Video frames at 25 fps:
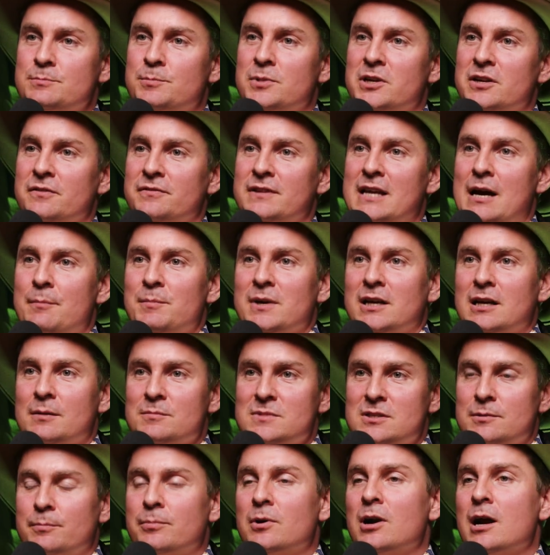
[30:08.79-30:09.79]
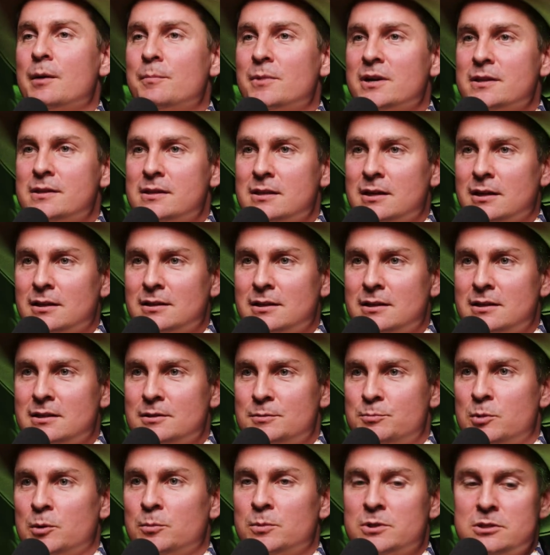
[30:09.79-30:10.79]
But if that becomes the primary thing, then
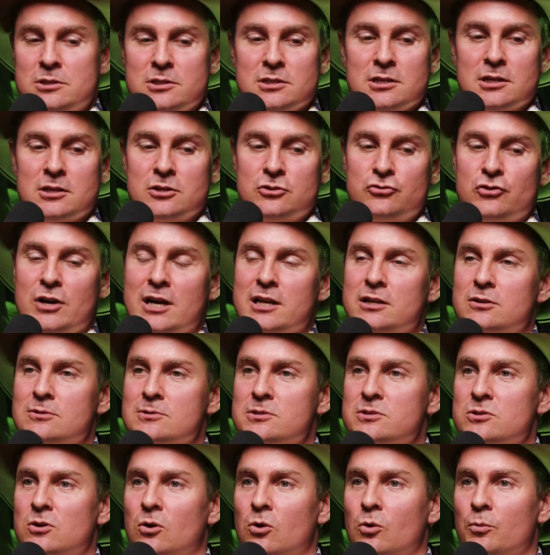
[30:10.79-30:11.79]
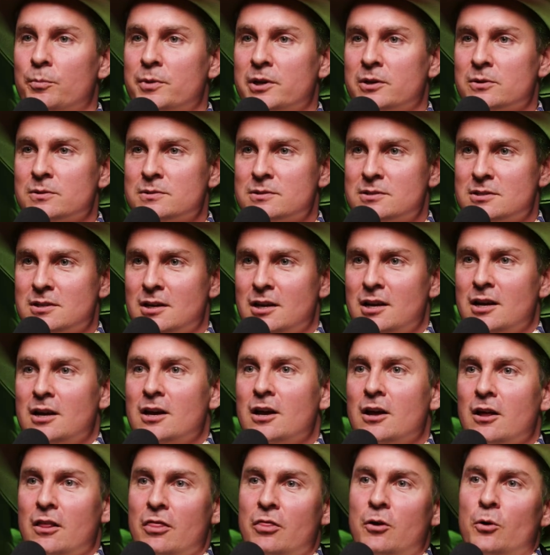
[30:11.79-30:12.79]
it's probably just going to drain your soul, because
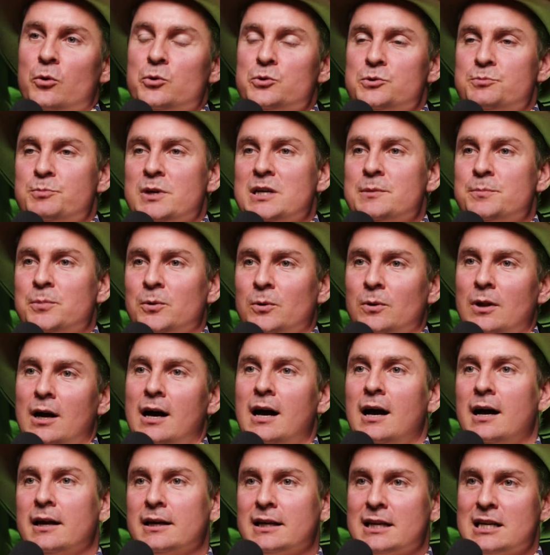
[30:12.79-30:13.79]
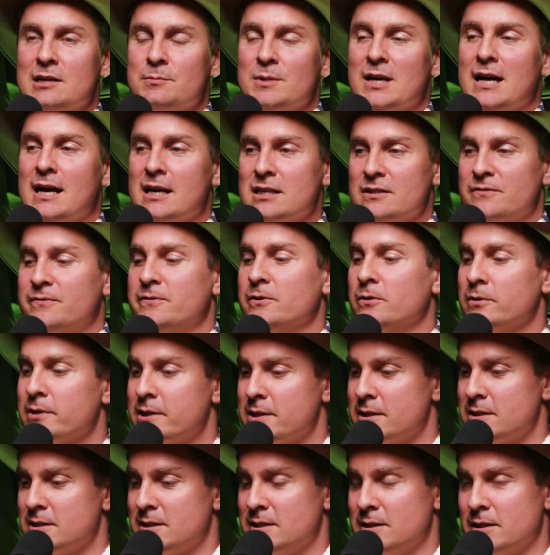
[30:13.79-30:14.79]
those people aren't going to be as
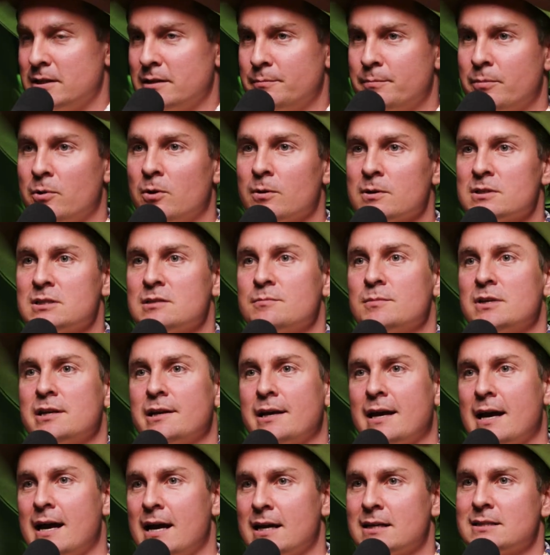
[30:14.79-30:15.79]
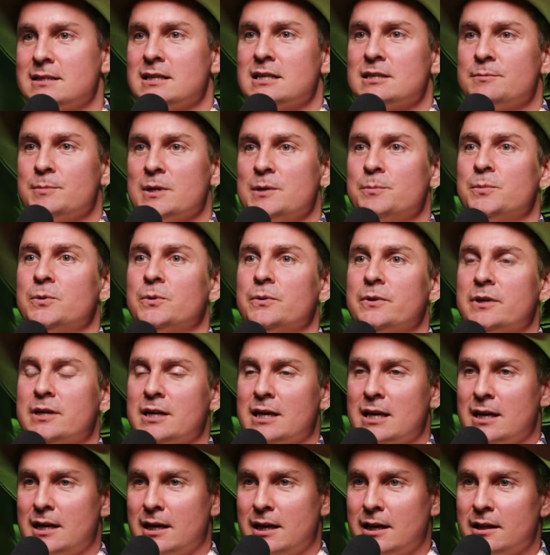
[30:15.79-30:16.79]
filtered as the proximity access people that
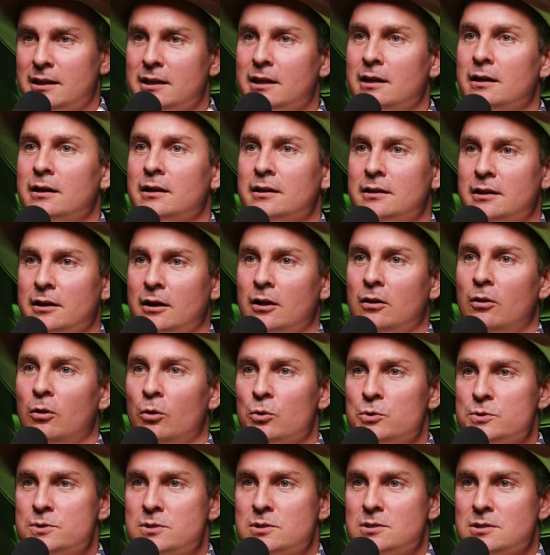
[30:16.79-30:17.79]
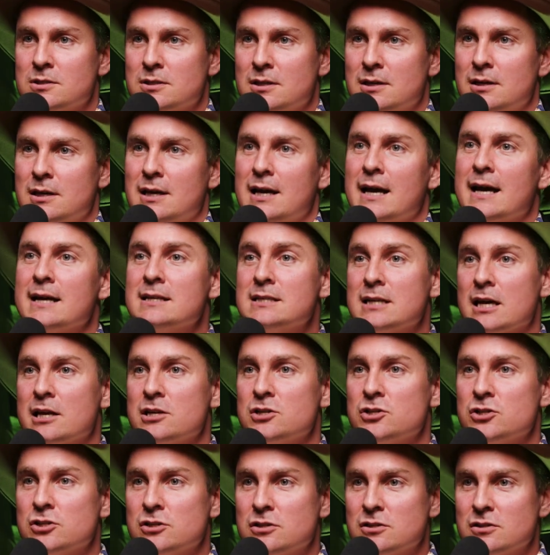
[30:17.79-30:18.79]
are going to get the close
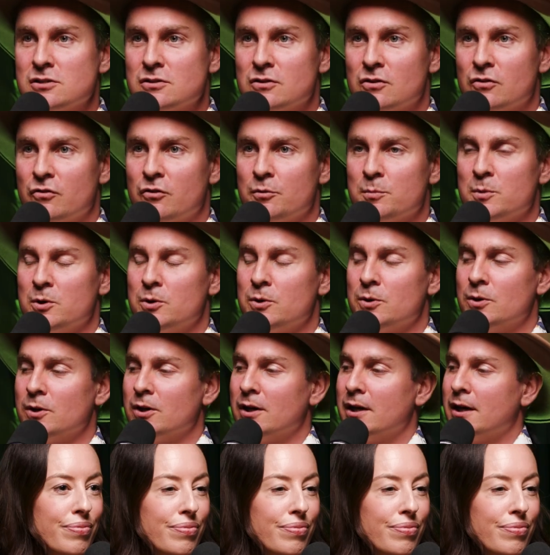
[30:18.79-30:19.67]
attention from you.